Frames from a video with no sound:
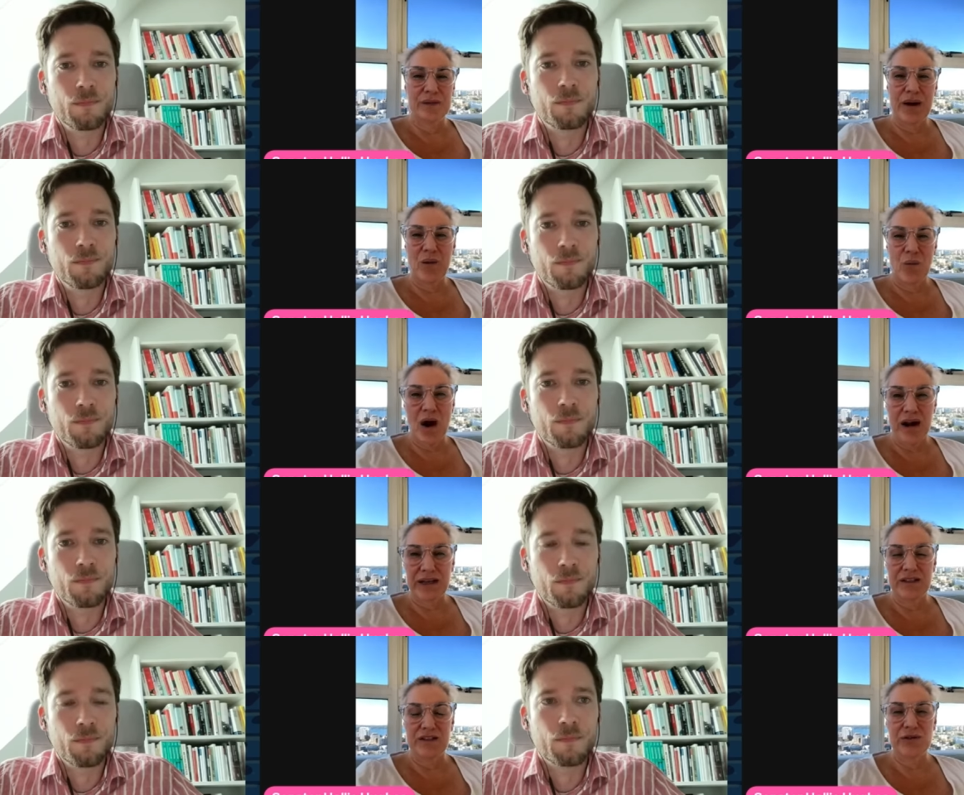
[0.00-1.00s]
Speaker 1: about why
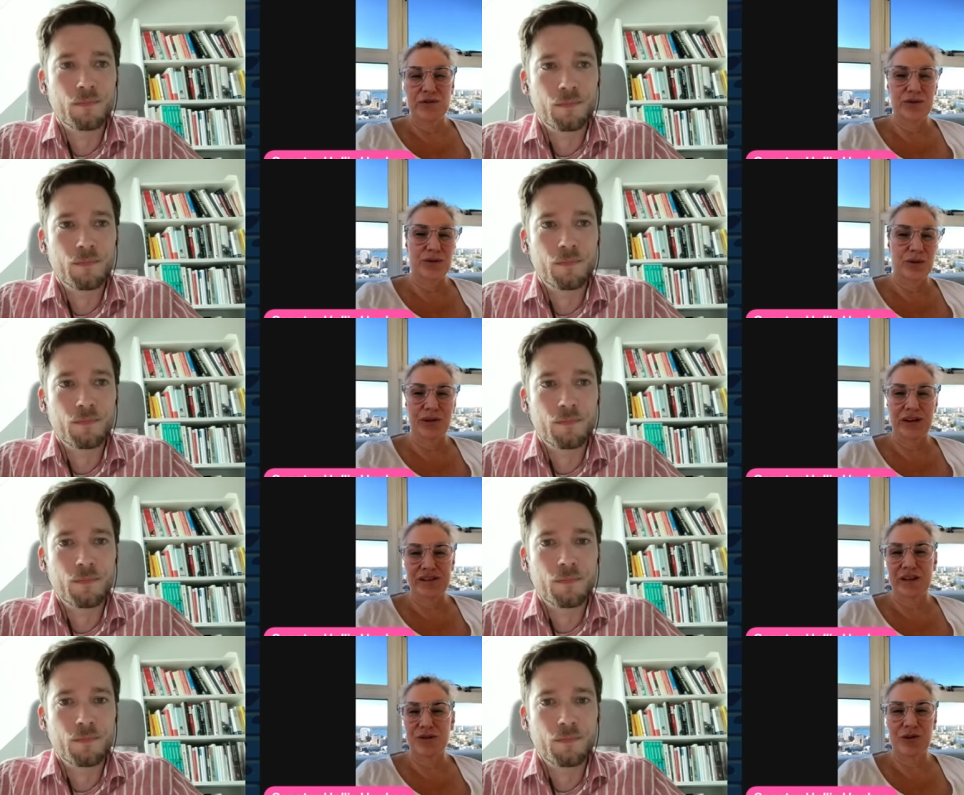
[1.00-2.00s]
kids should do it,
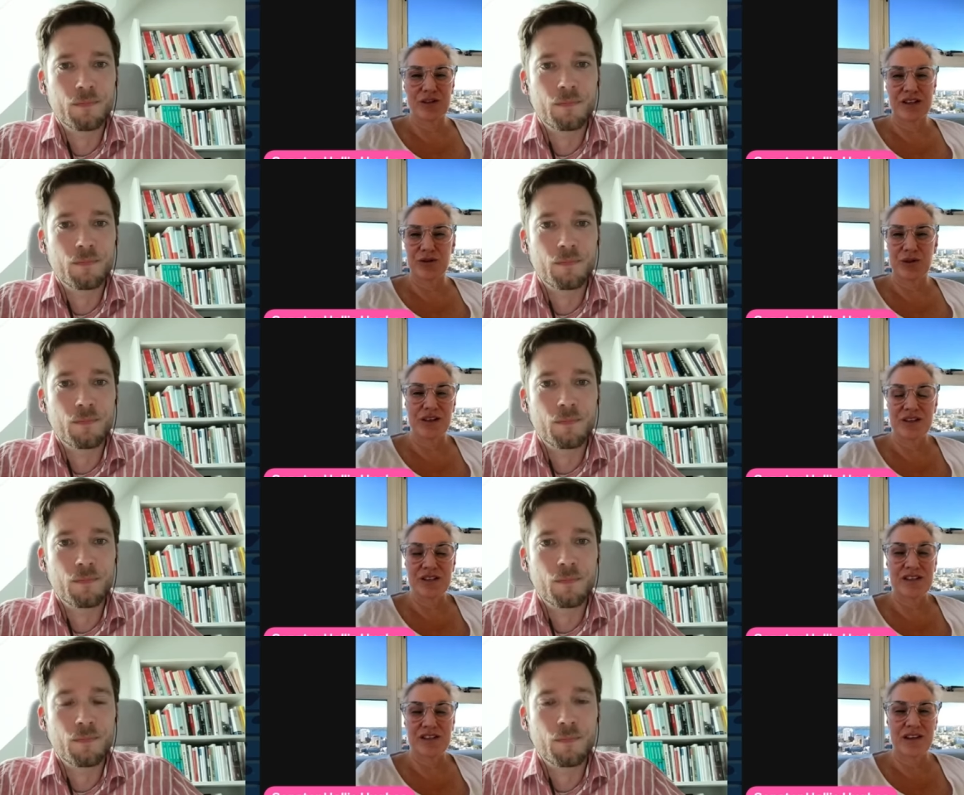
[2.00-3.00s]
etc., etc. There
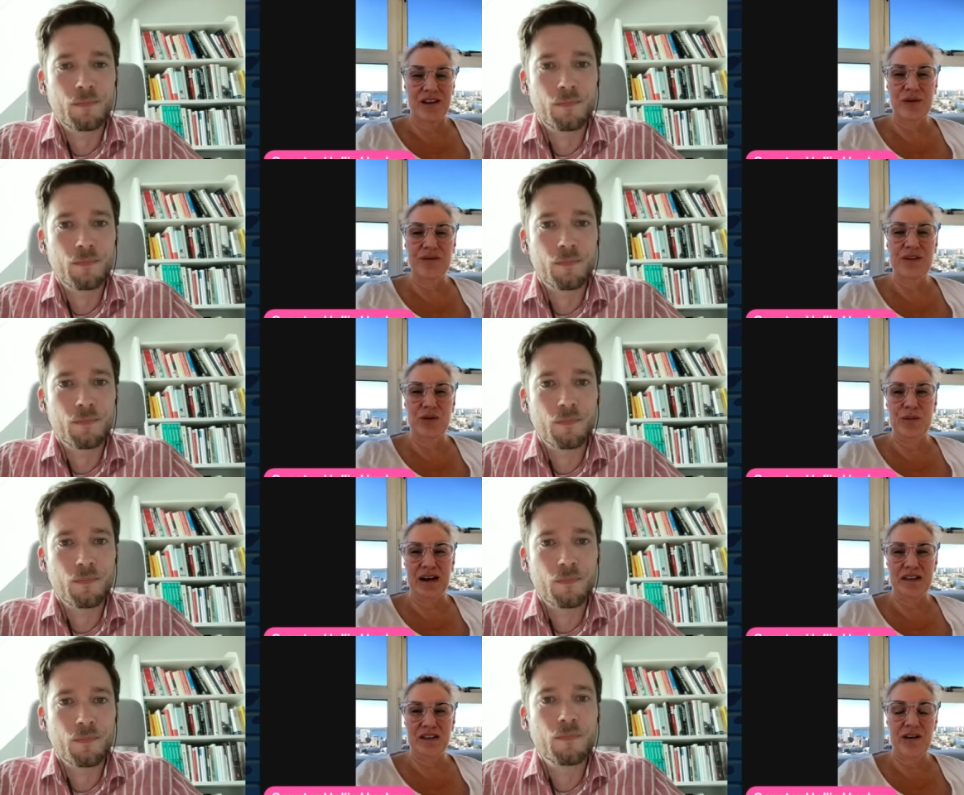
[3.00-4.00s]
just isn't that revenue
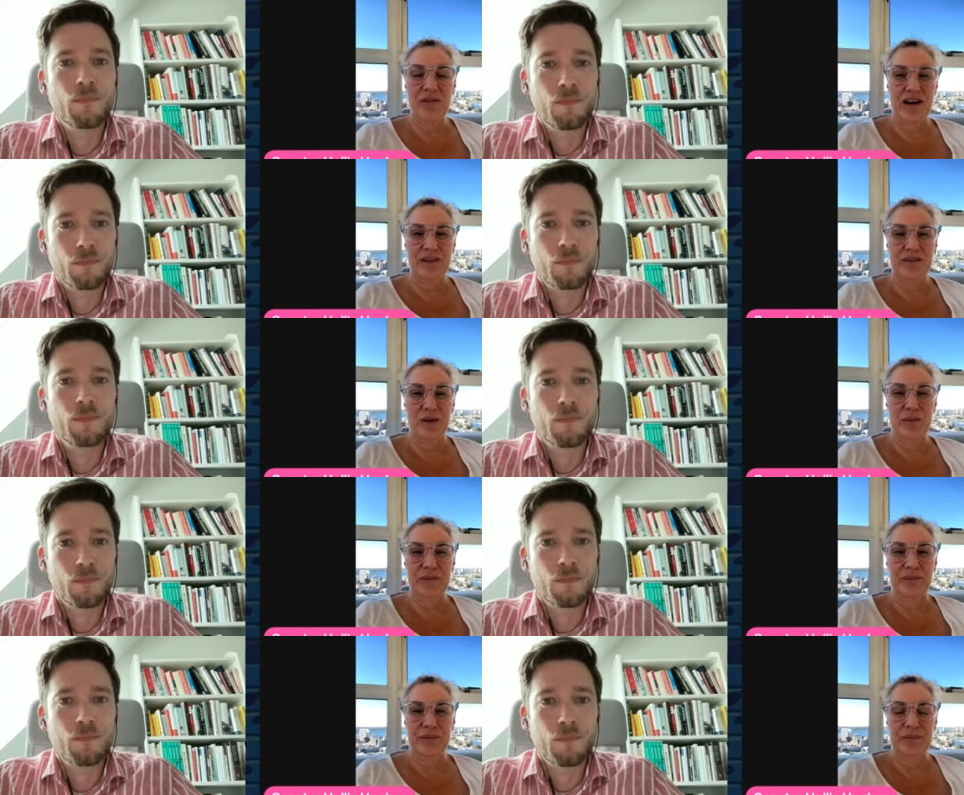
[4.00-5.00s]
being generated from
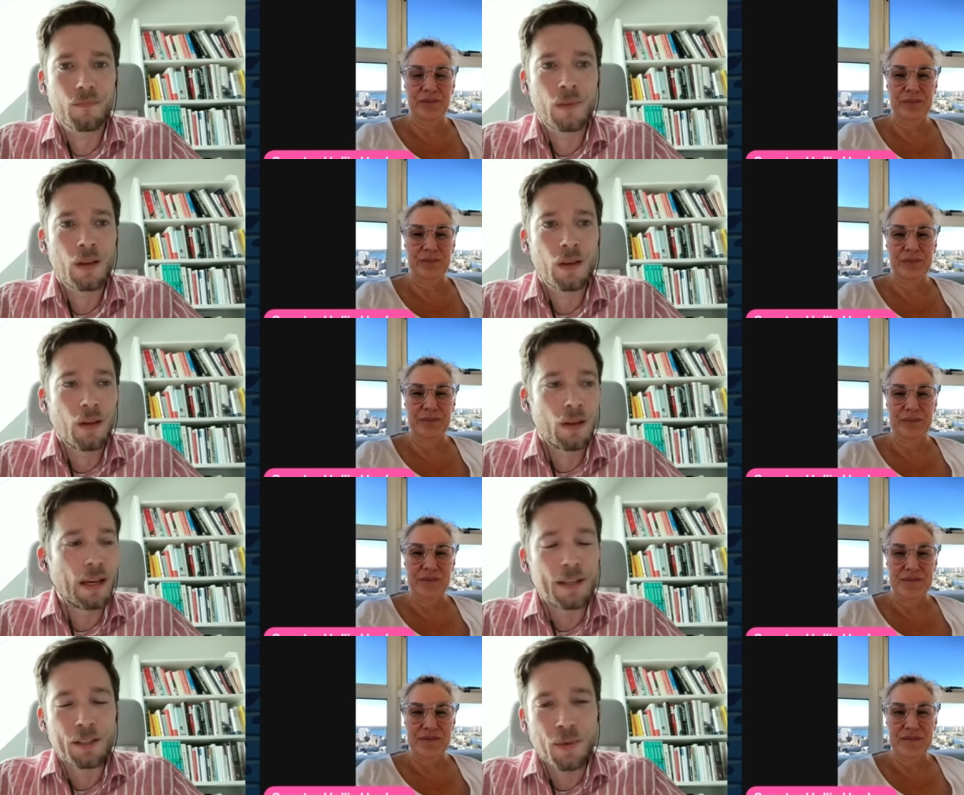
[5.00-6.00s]
it.
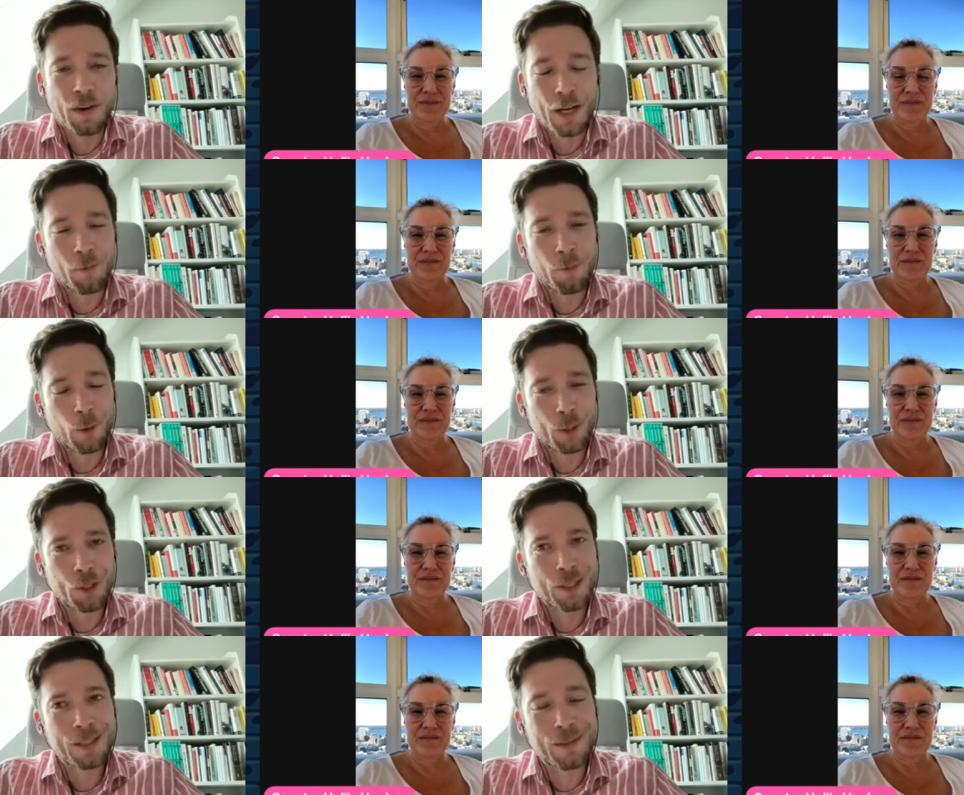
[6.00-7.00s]
Speaker 2: Yeah, and it's very
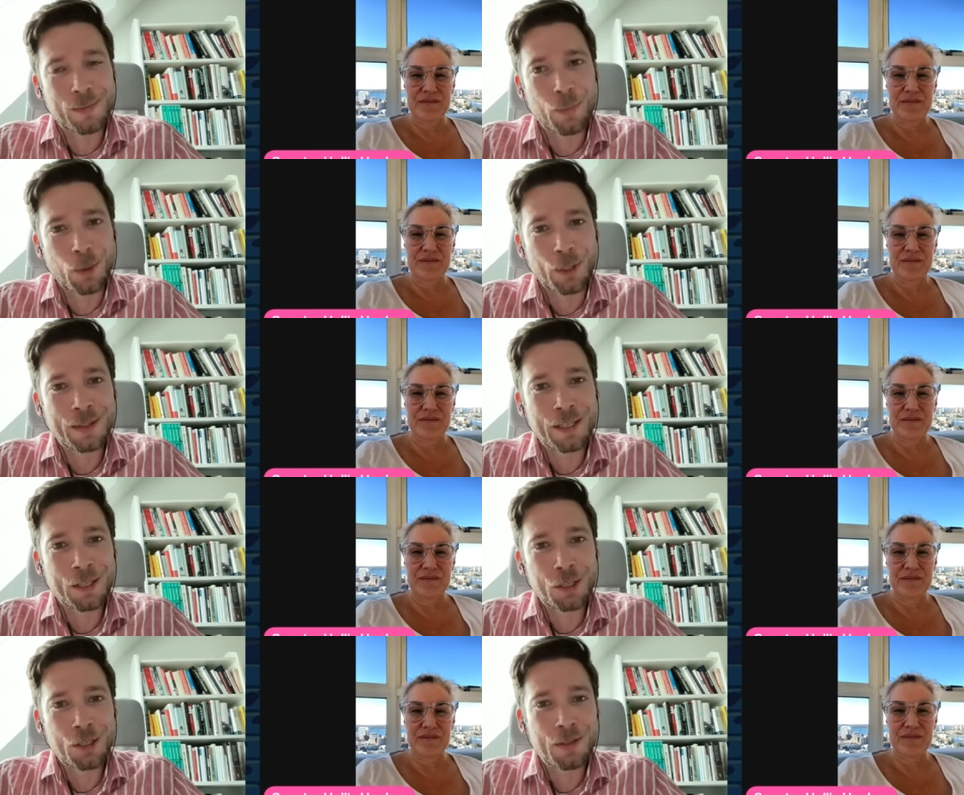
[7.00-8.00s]
unfortunate.
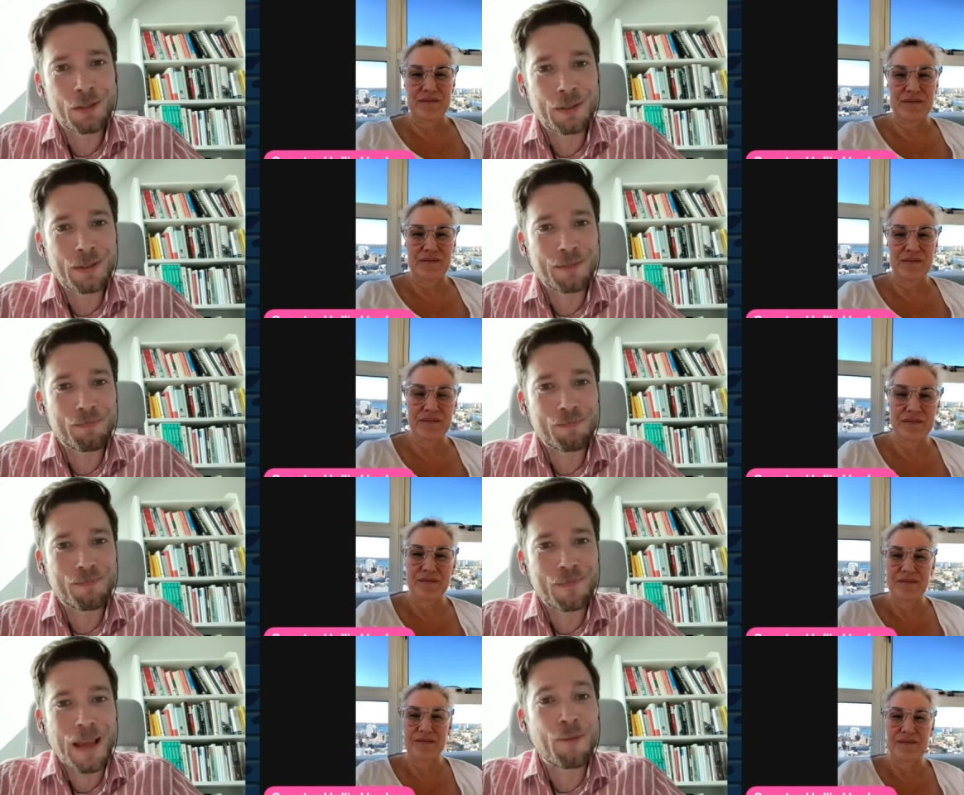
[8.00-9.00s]
Politicians,
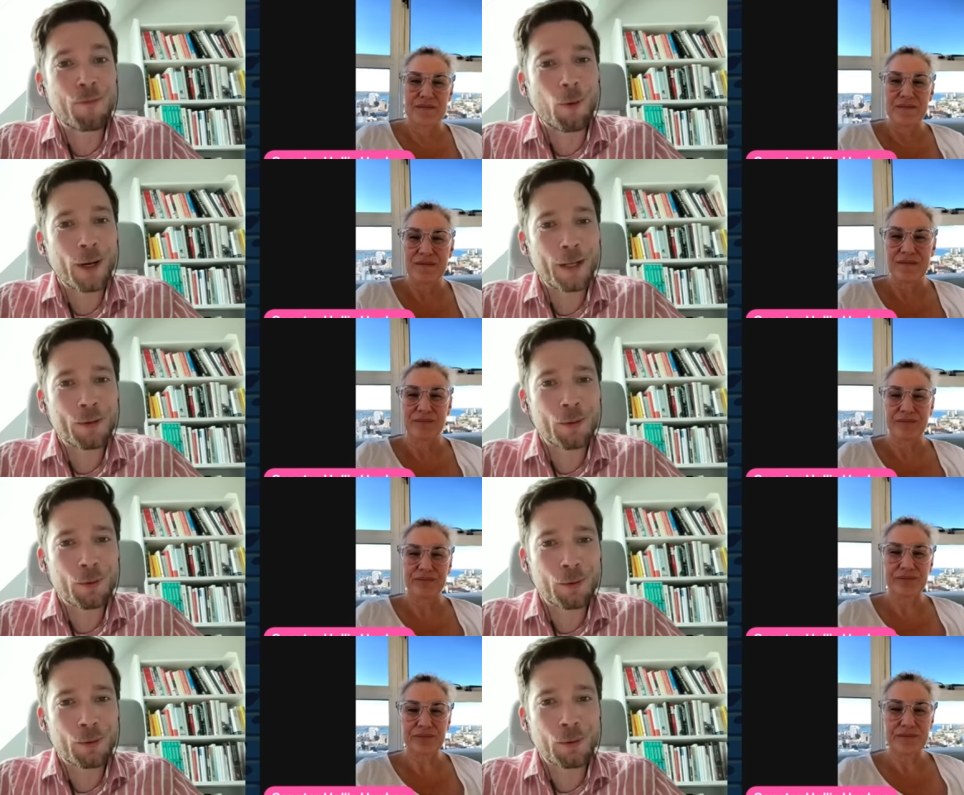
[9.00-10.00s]
avoid
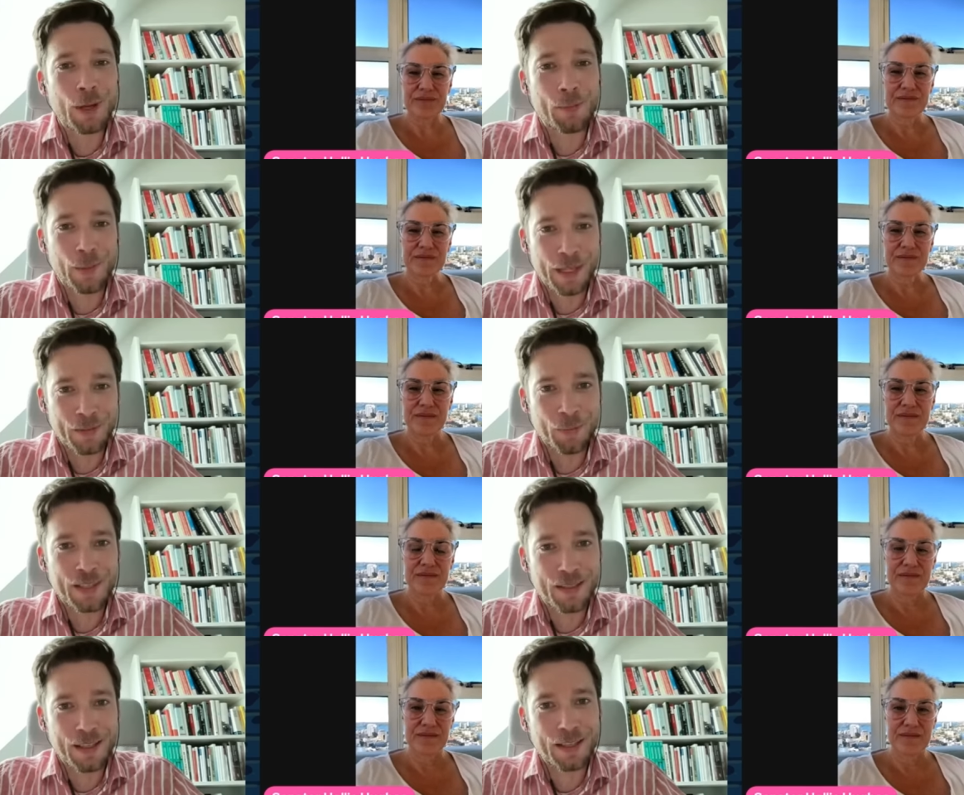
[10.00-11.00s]
to to admit
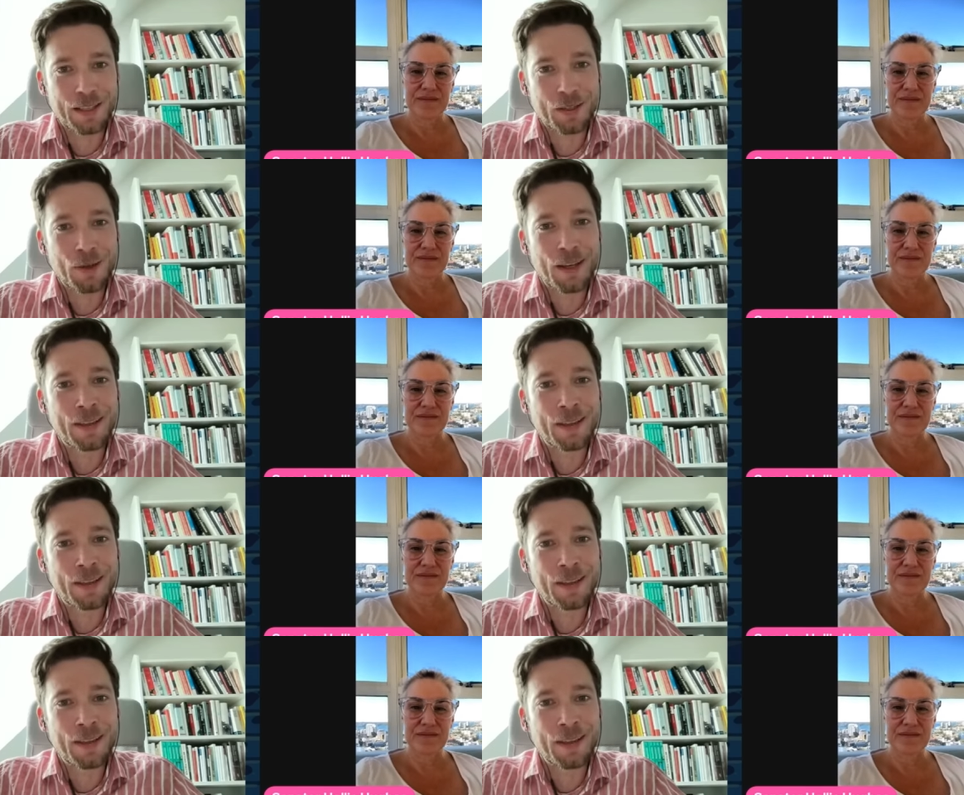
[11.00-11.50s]
mistakes. So I